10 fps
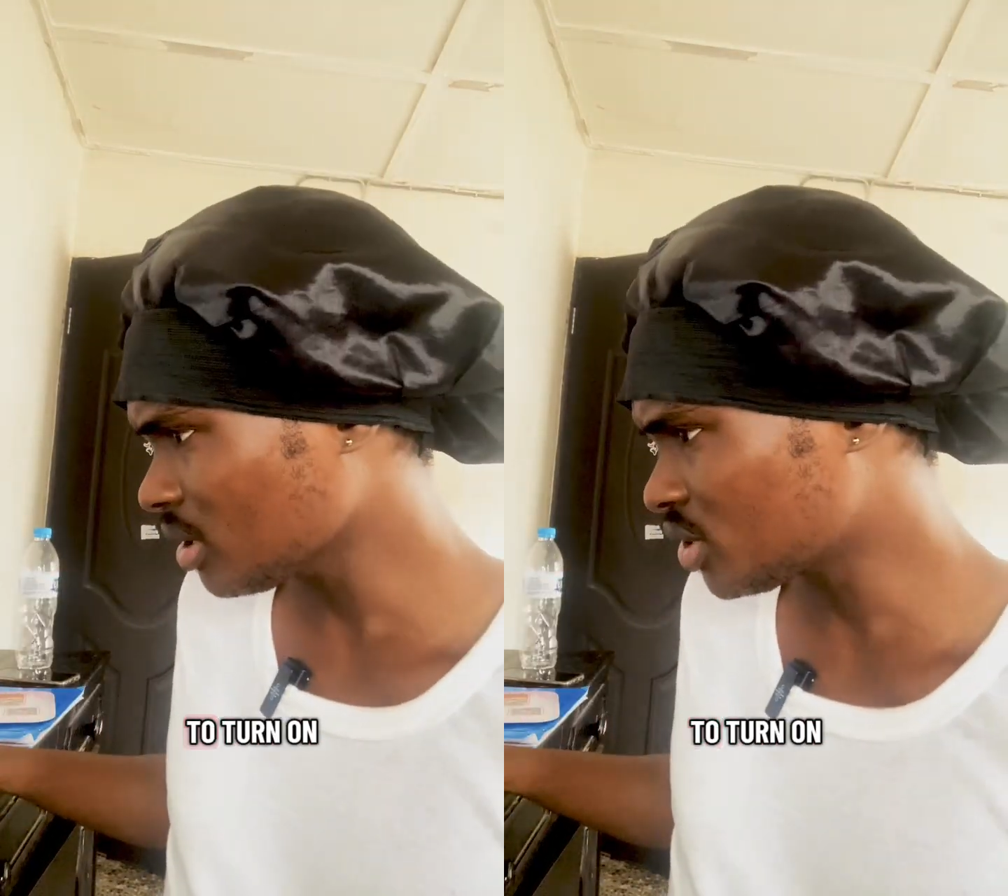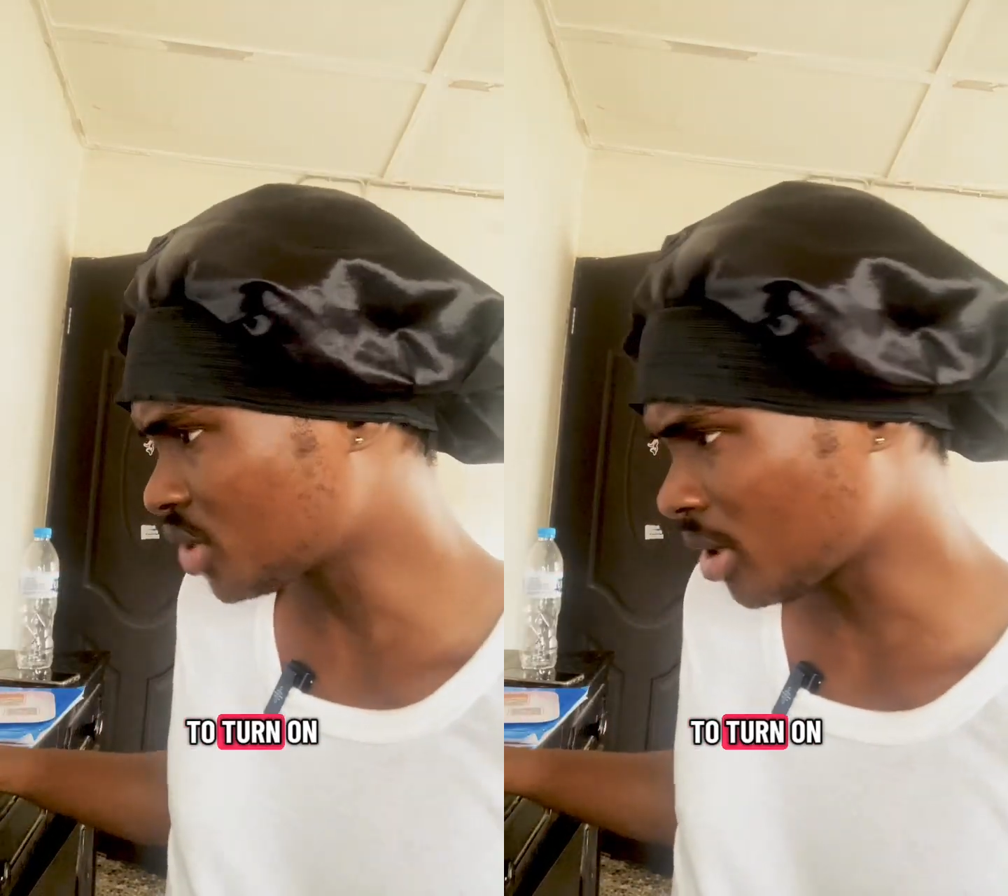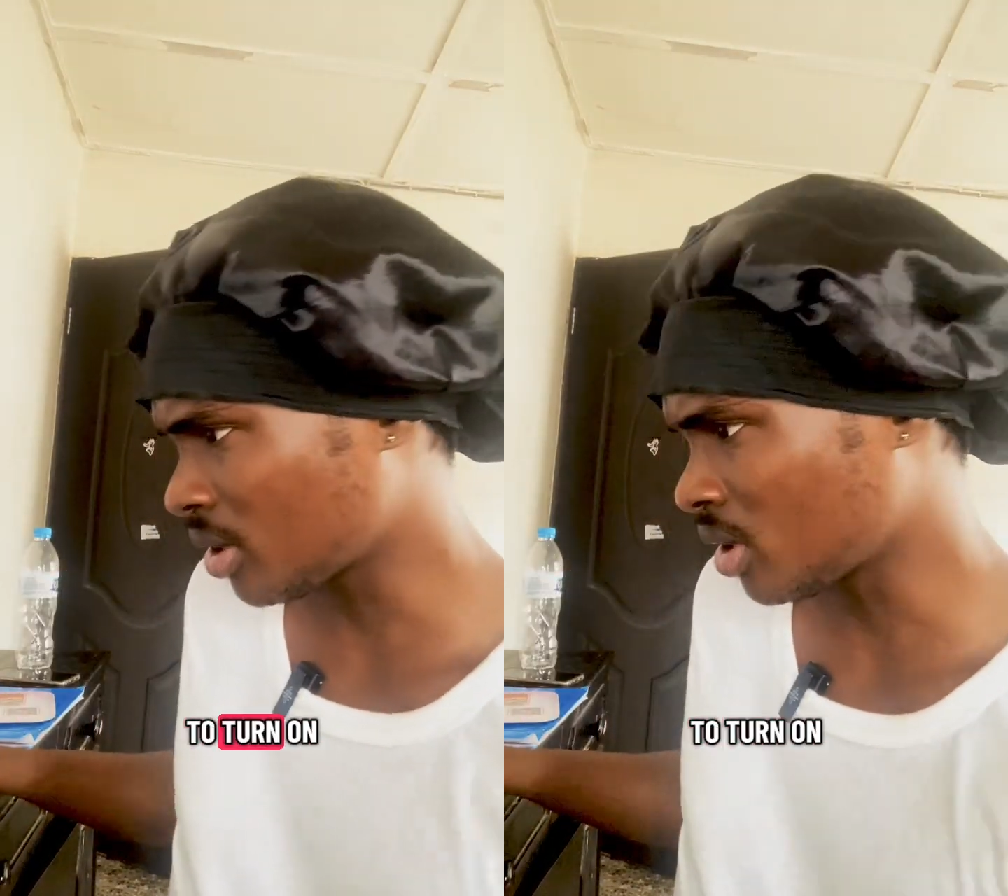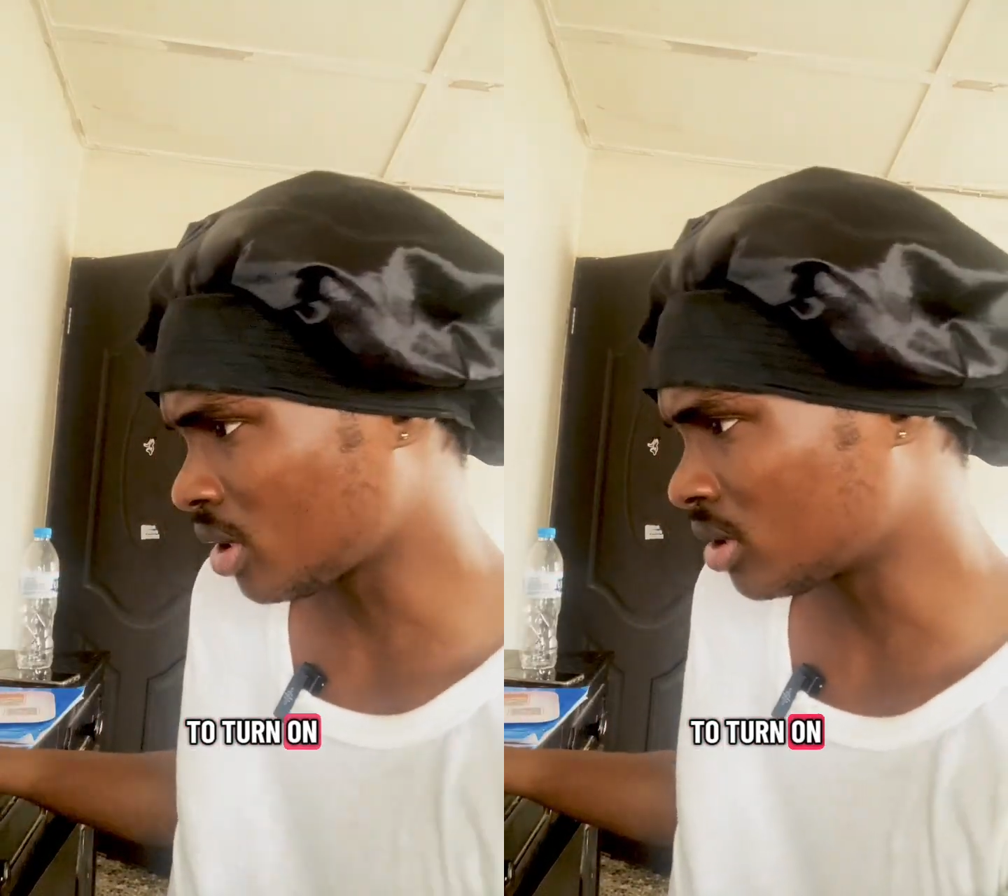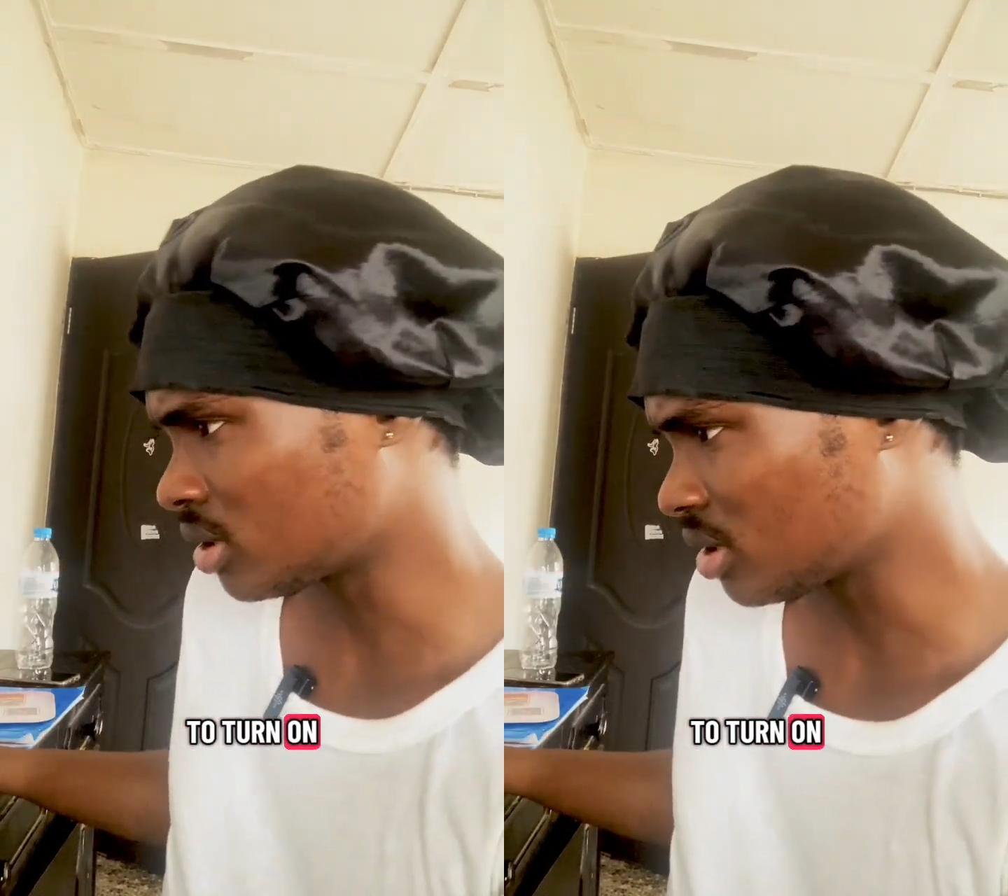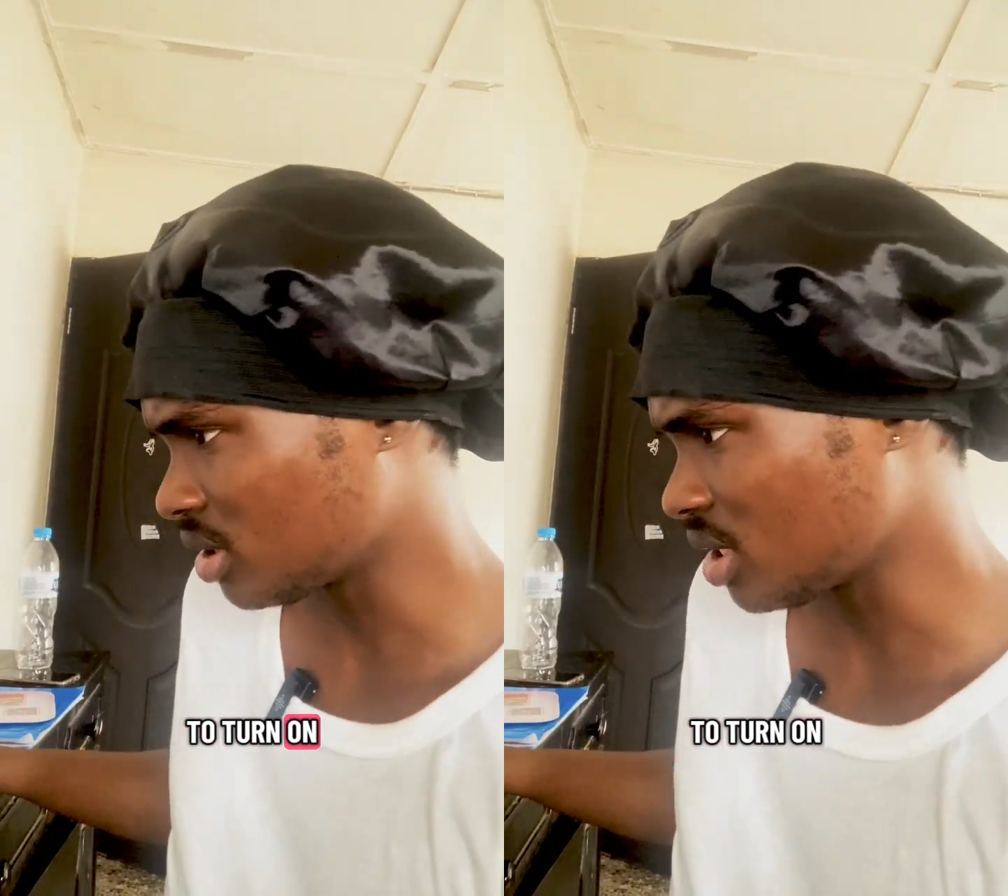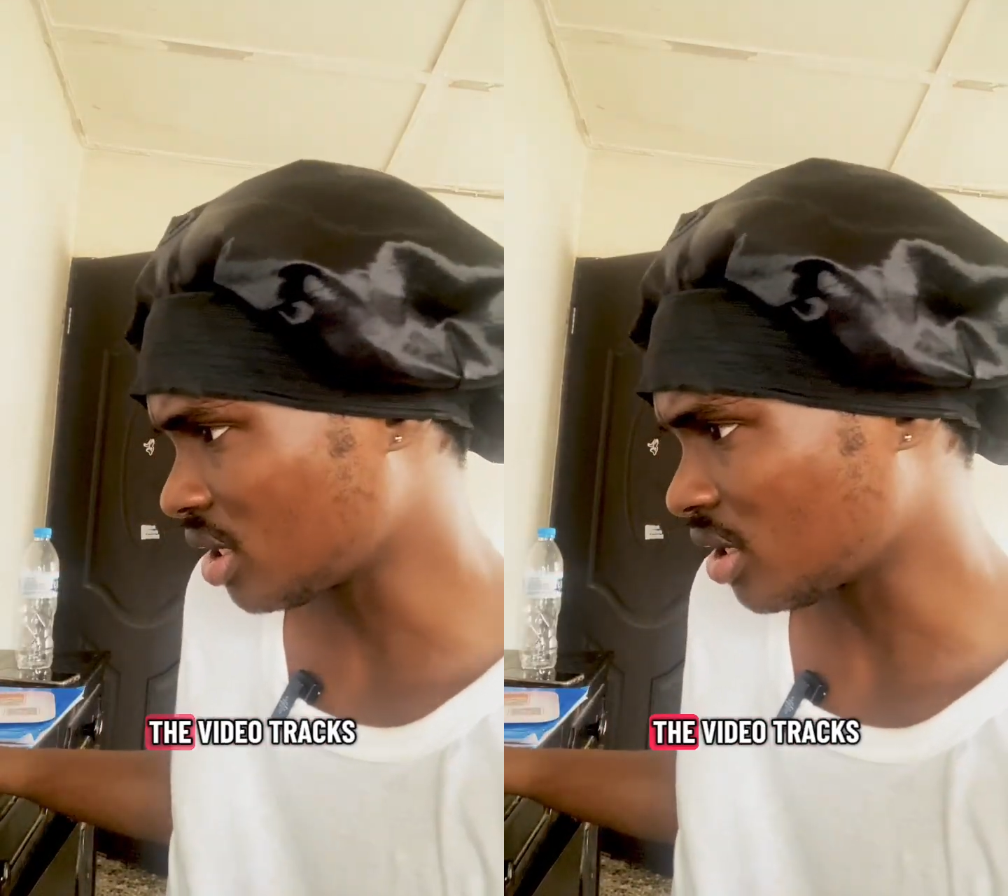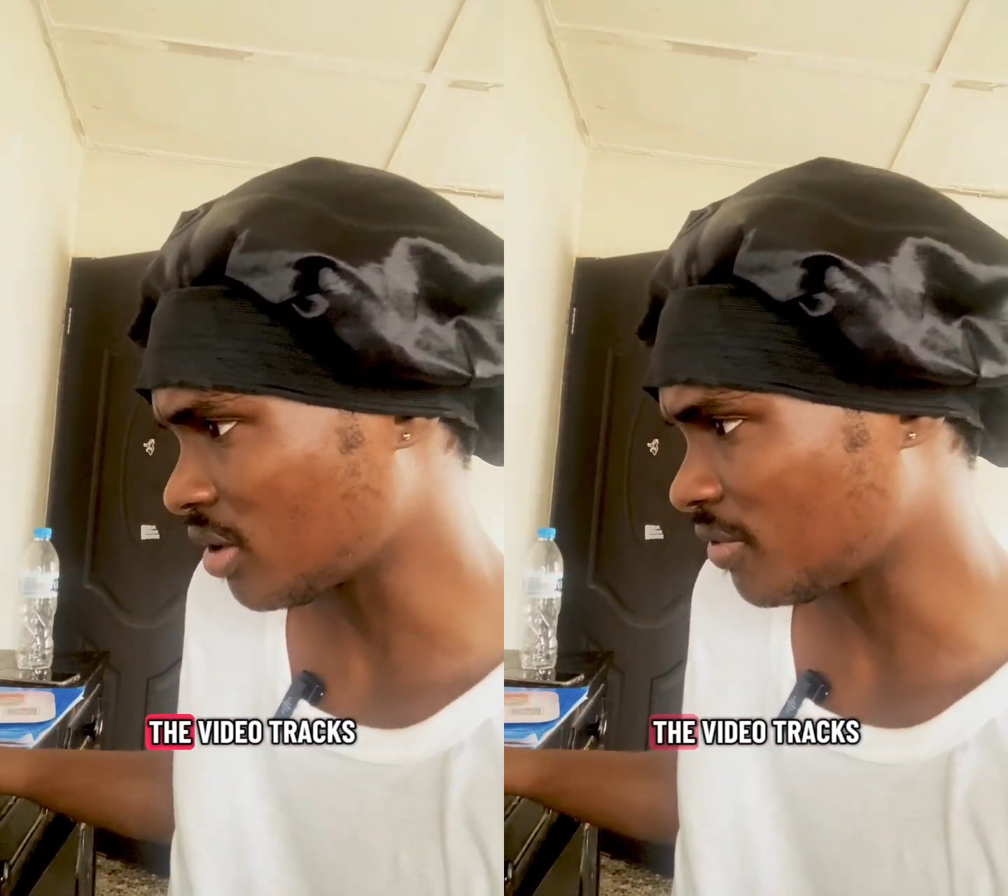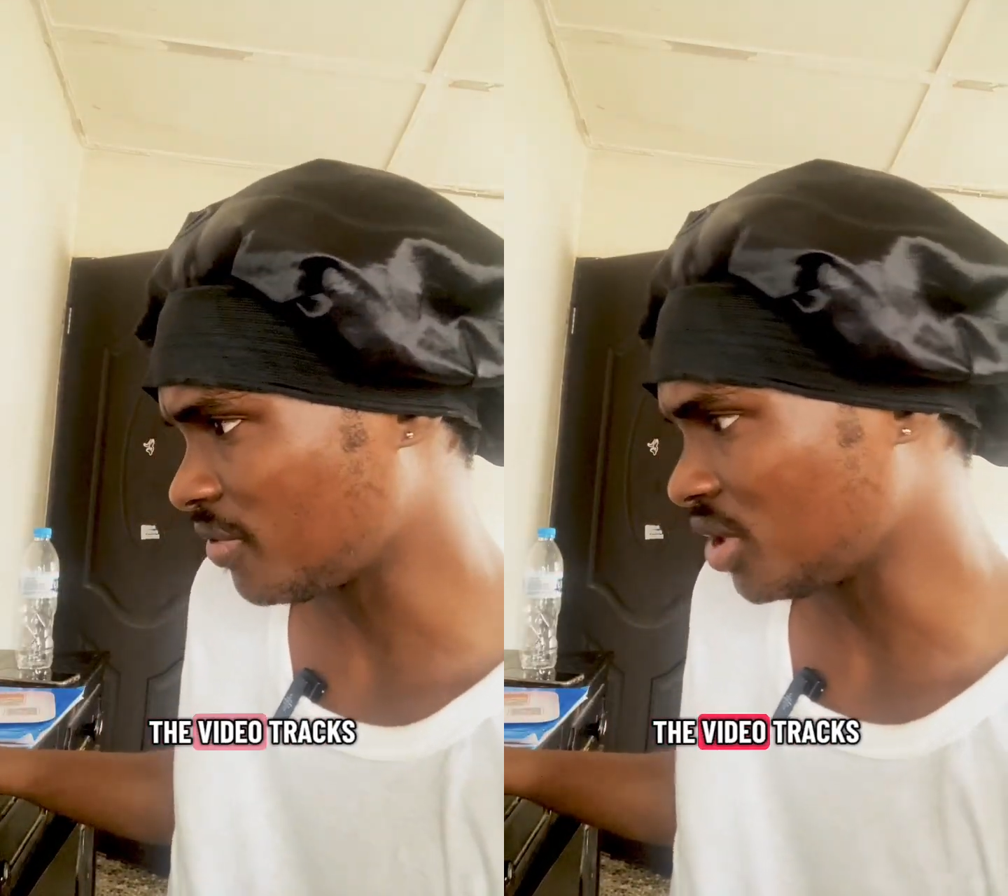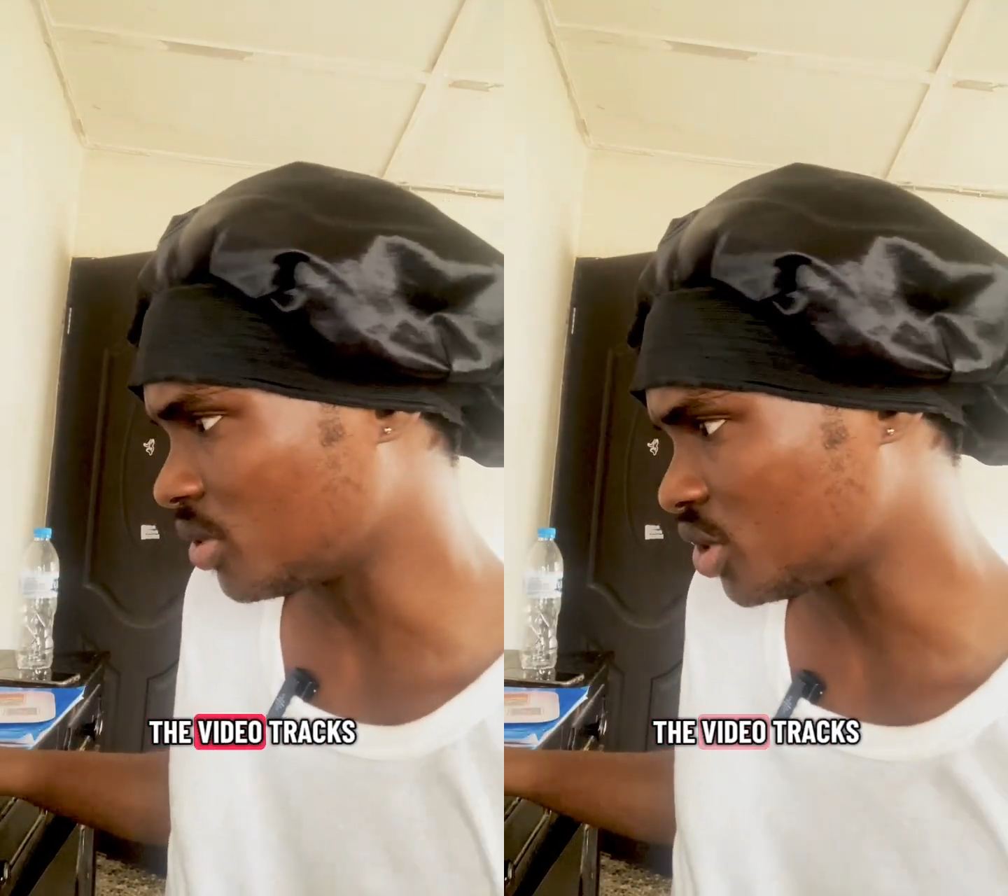turn on the
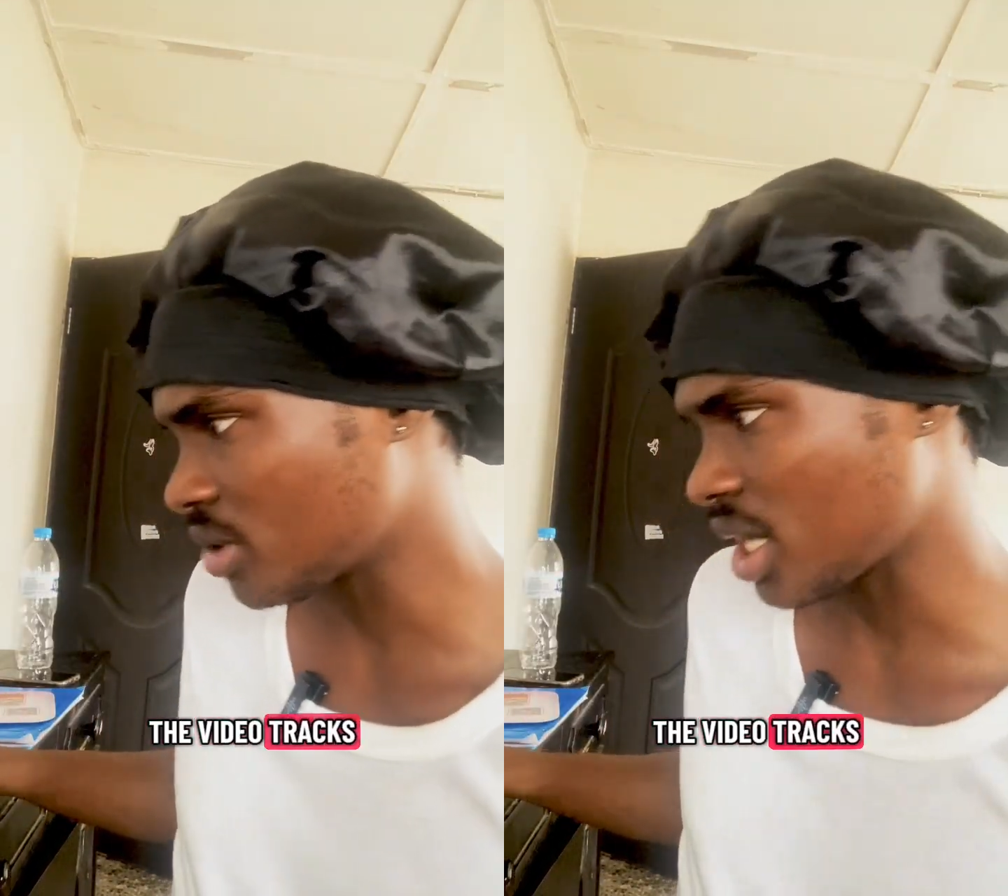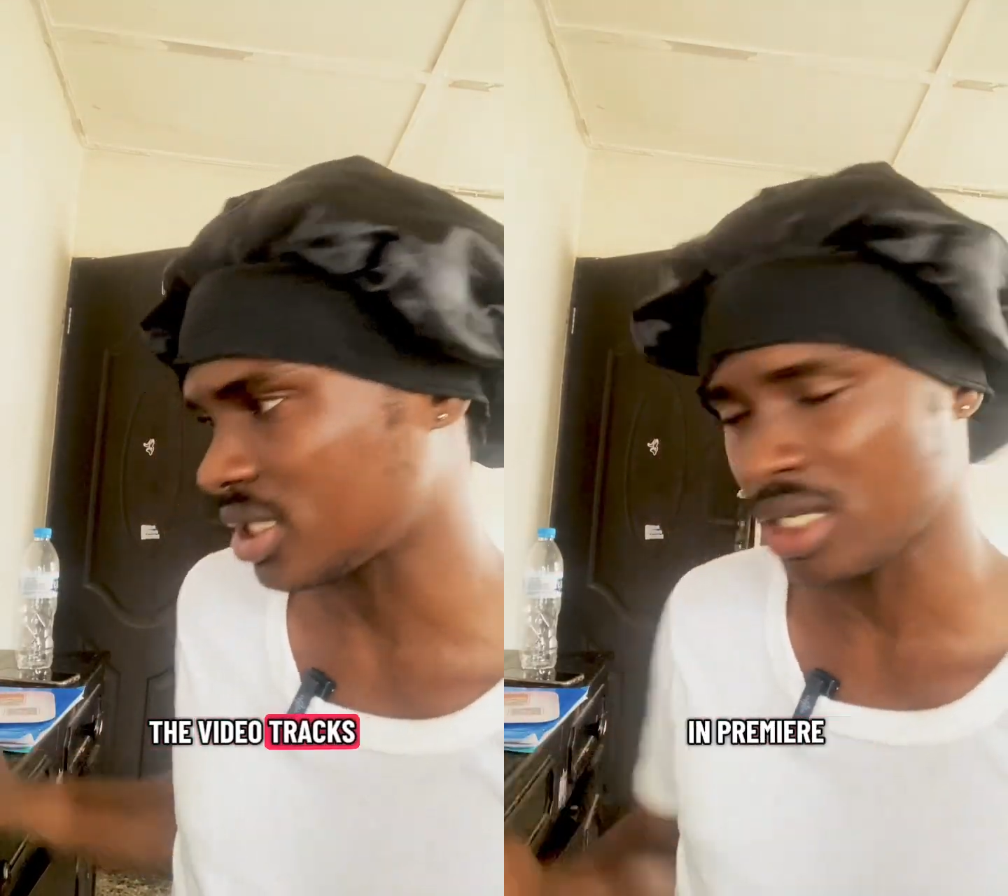video tracks.